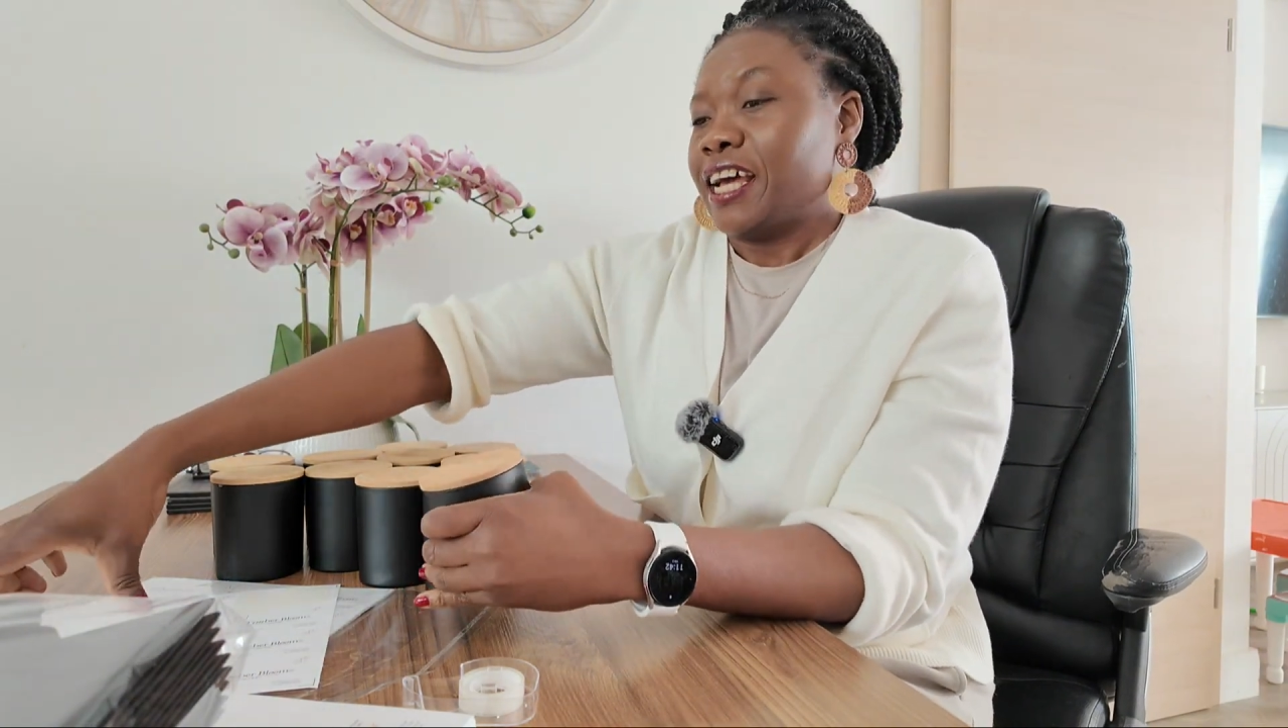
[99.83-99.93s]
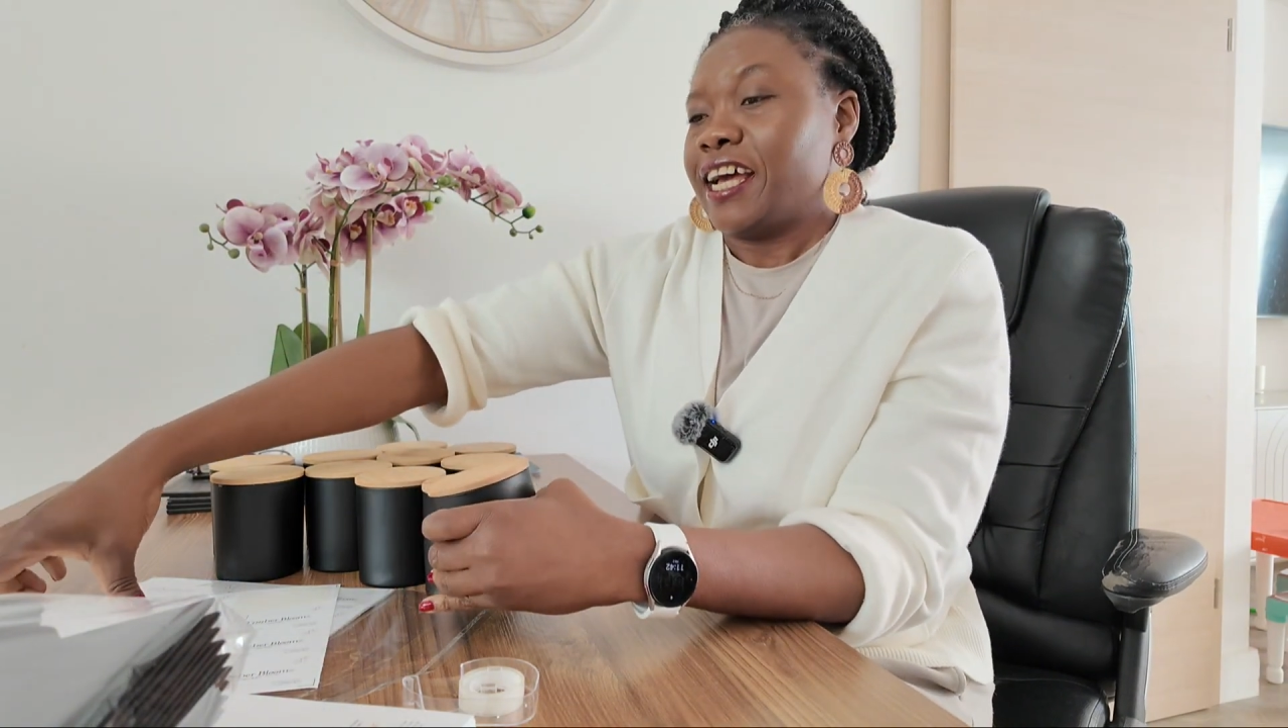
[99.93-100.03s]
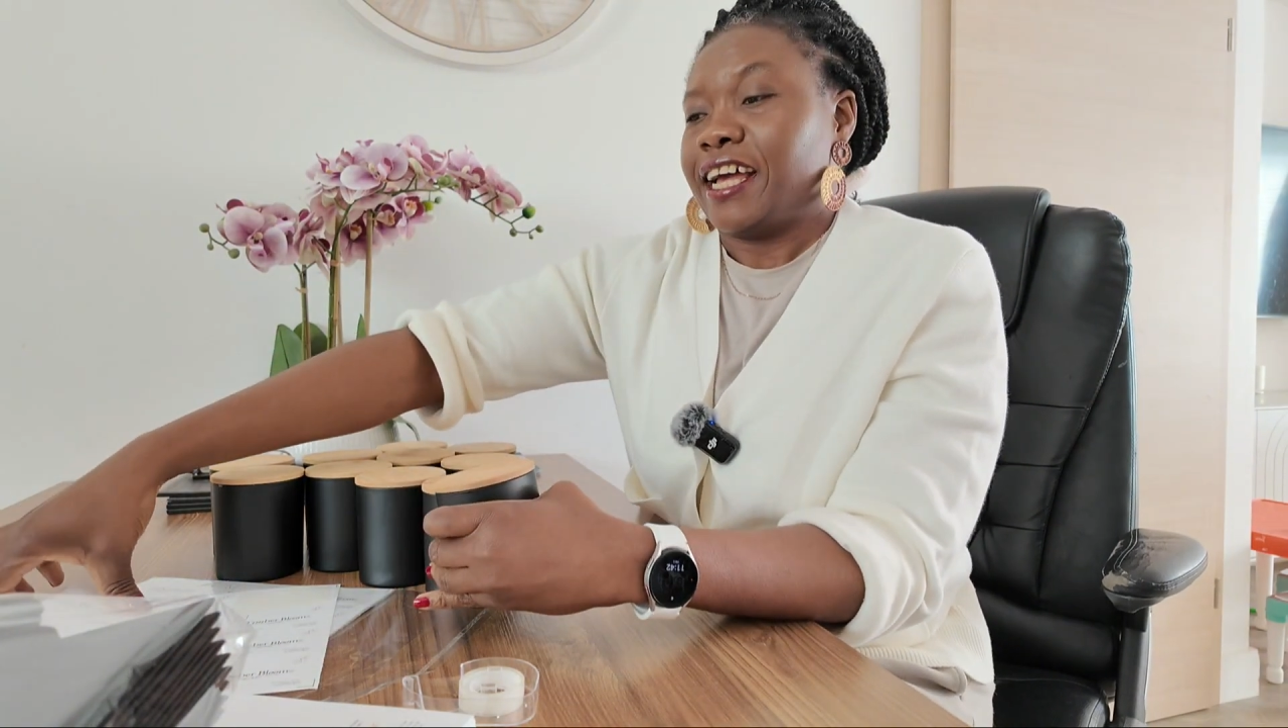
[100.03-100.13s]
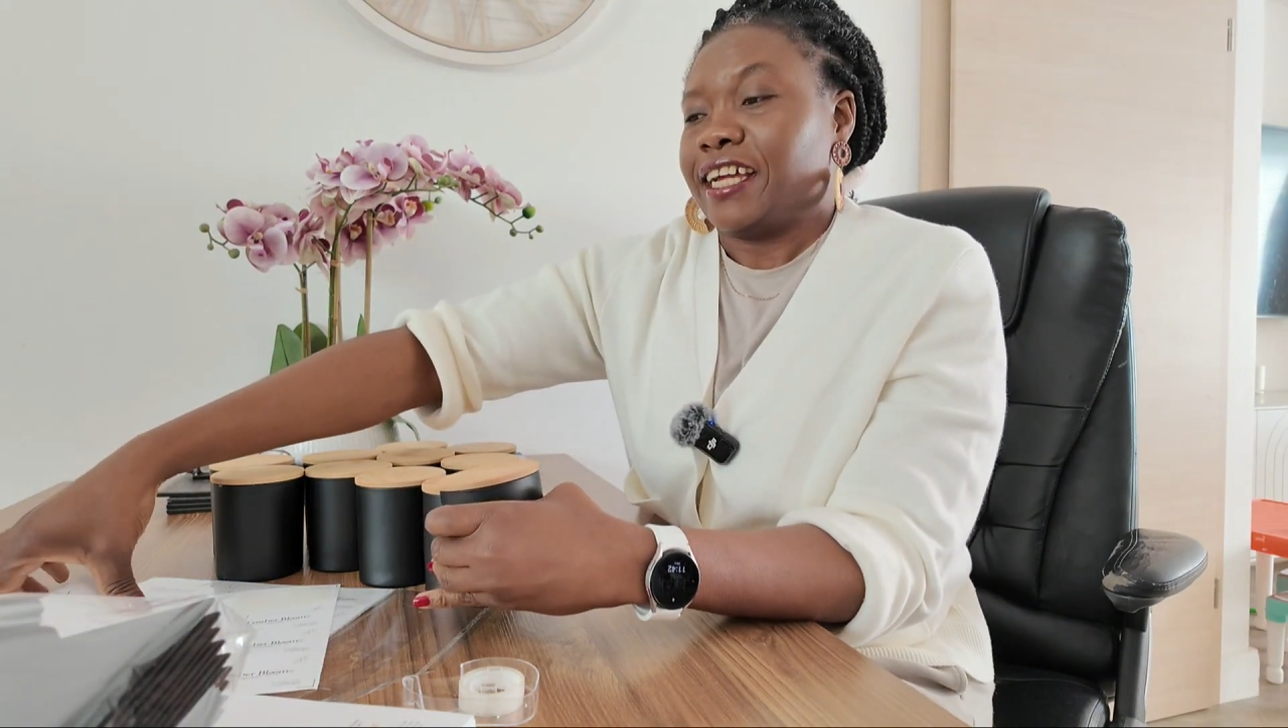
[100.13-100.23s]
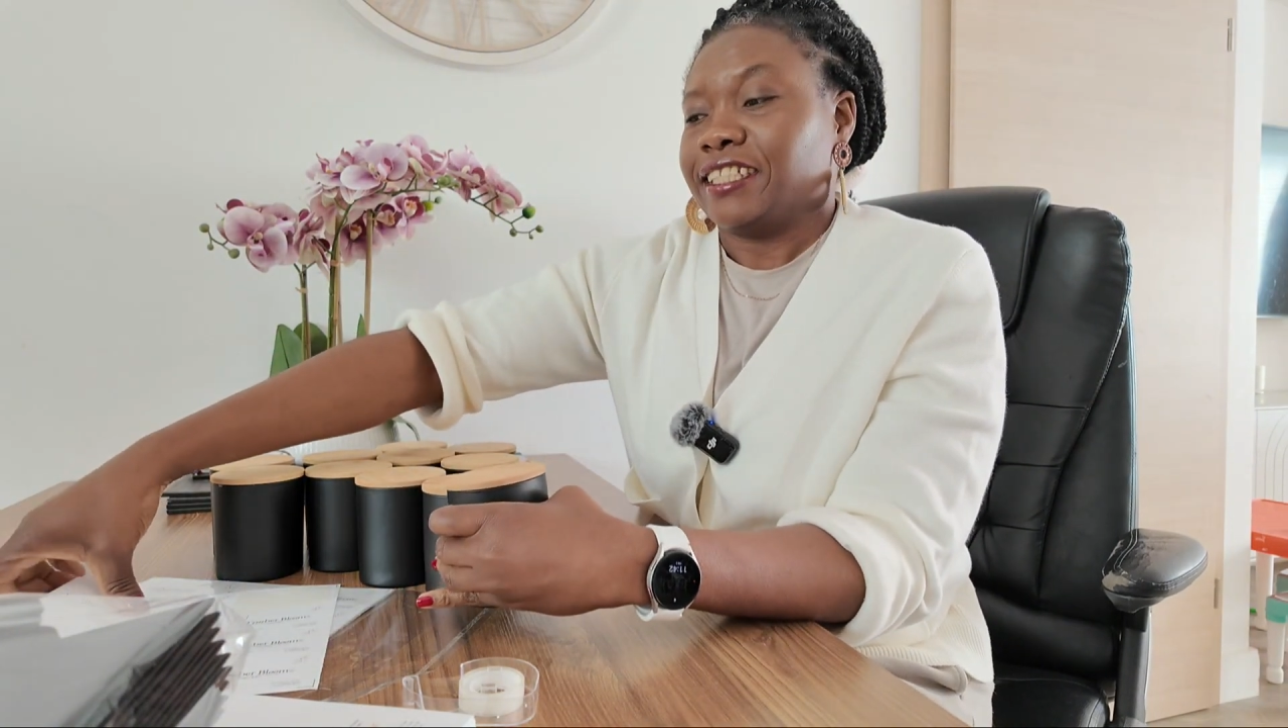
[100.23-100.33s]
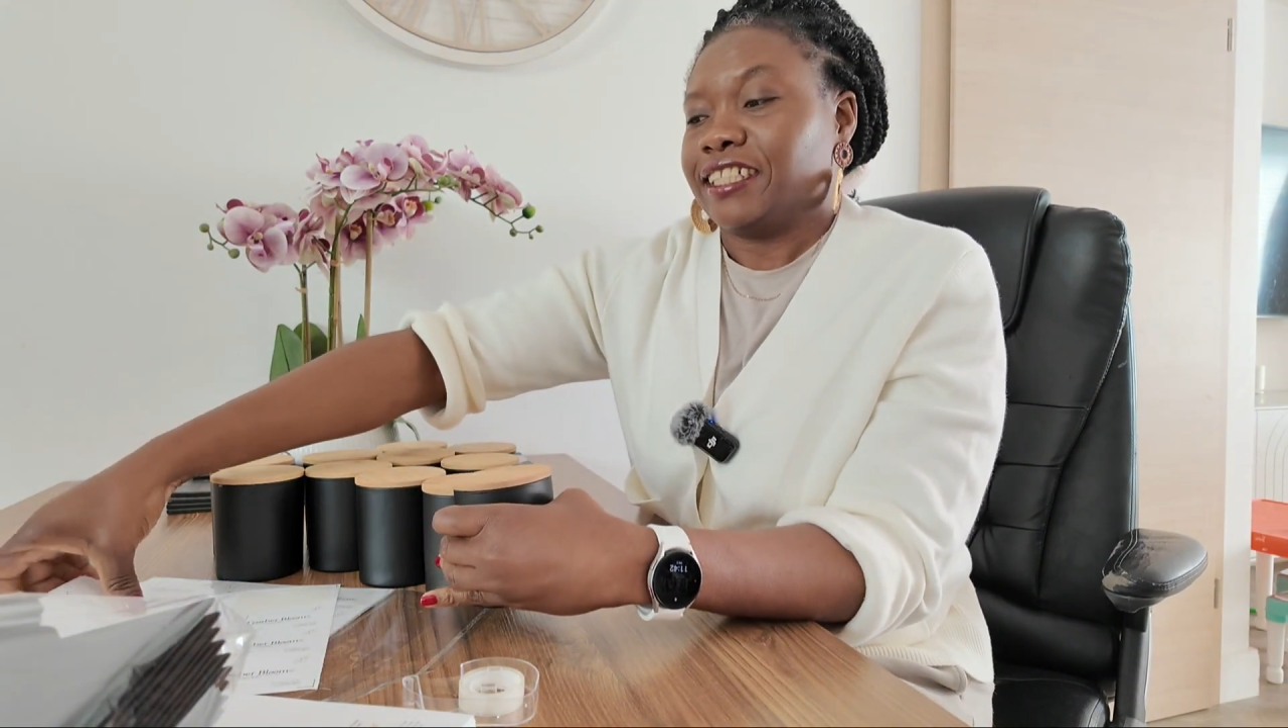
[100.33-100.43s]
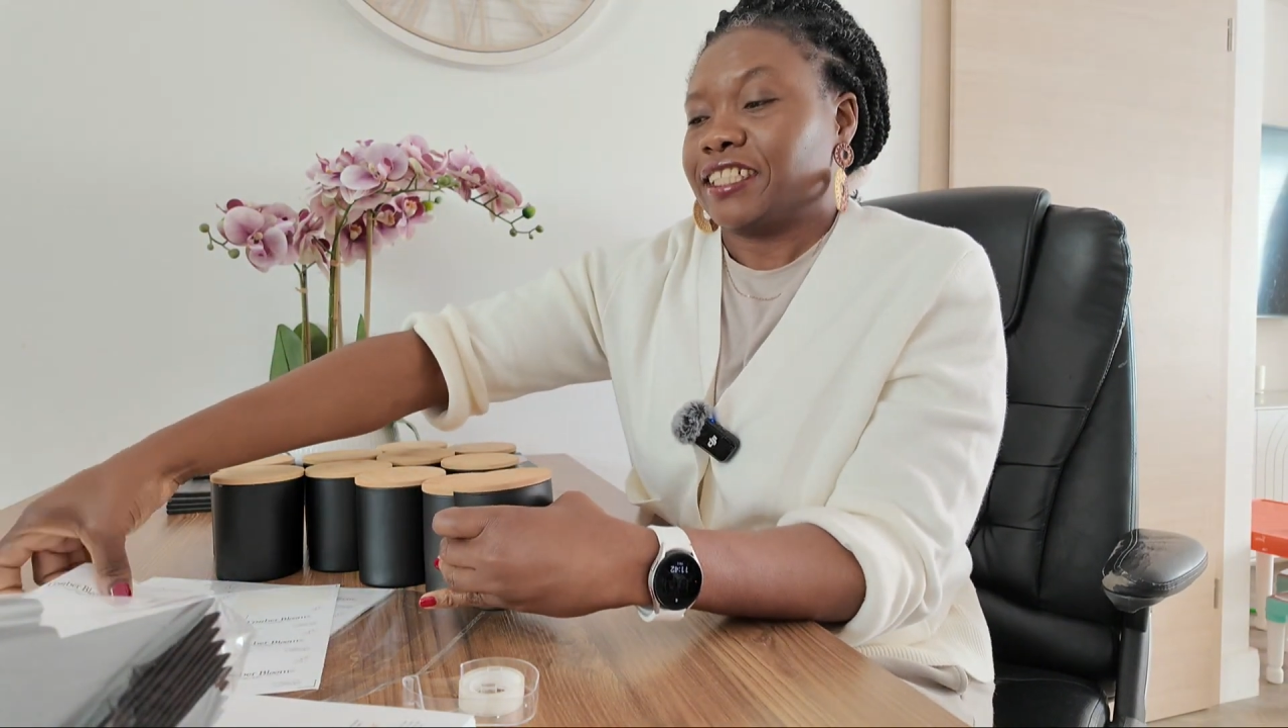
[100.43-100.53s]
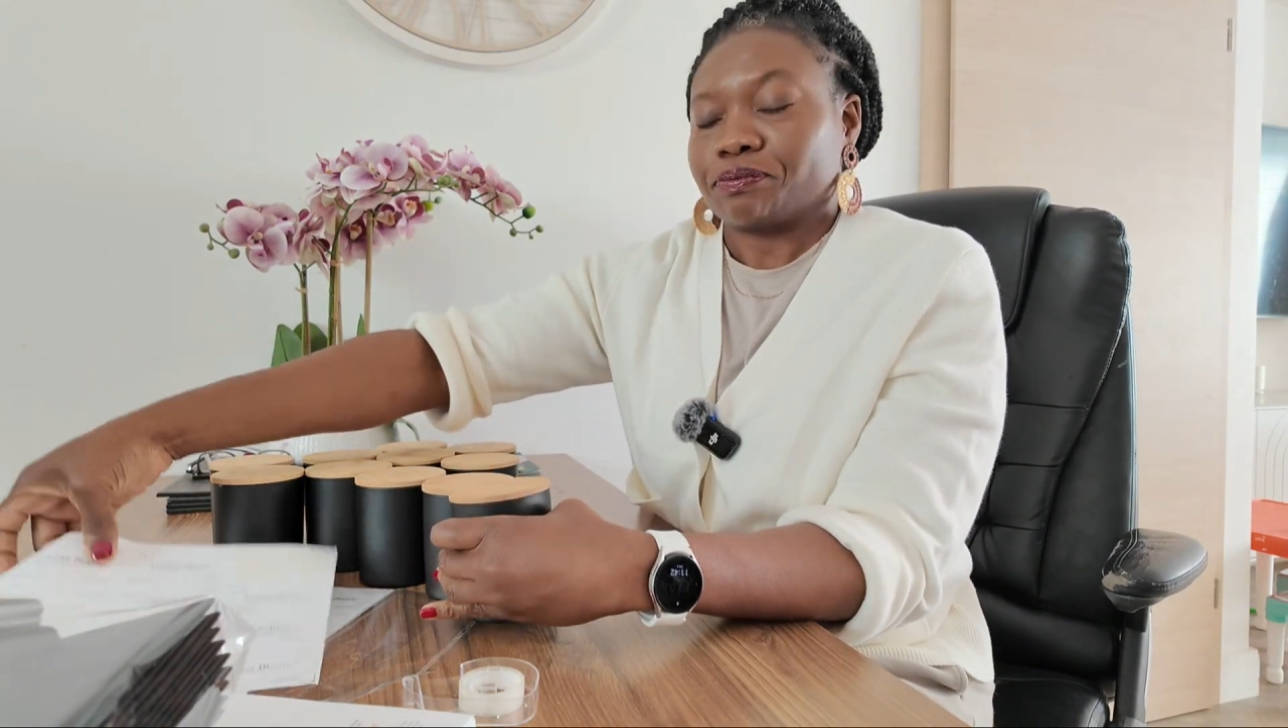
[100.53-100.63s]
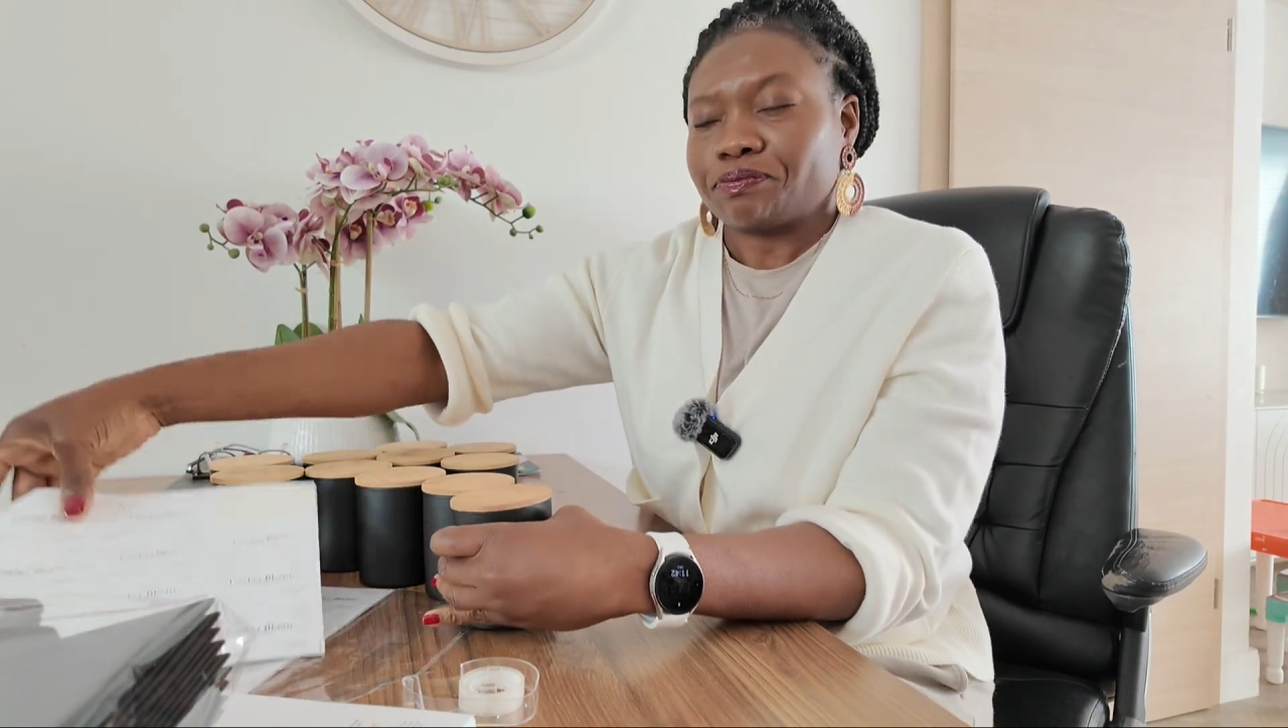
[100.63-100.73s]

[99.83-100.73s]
and